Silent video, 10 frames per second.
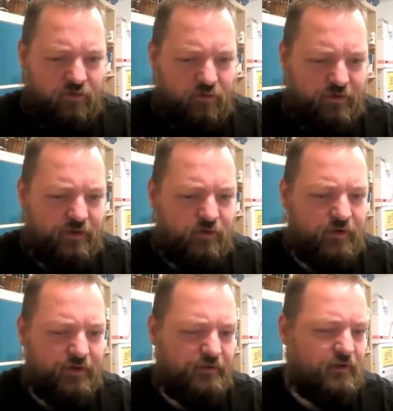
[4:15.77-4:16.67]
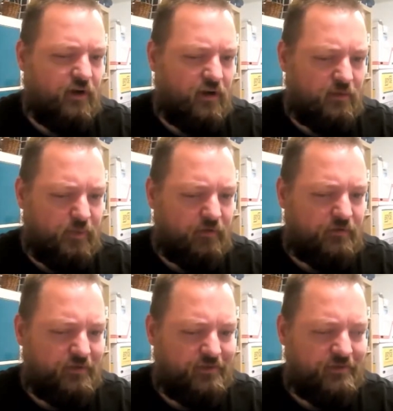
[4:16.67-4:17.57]
talking quite a lot
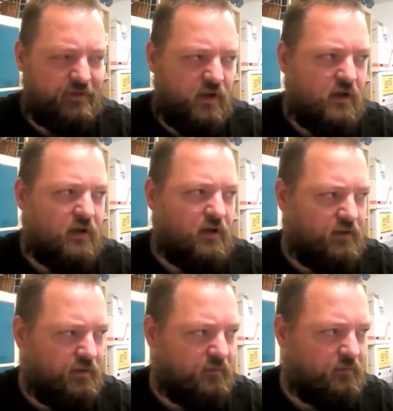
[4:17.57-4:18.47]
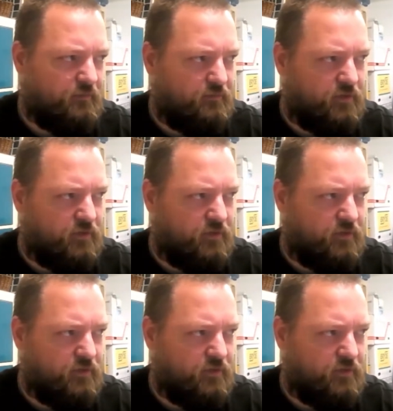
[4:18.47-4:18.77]
about this um,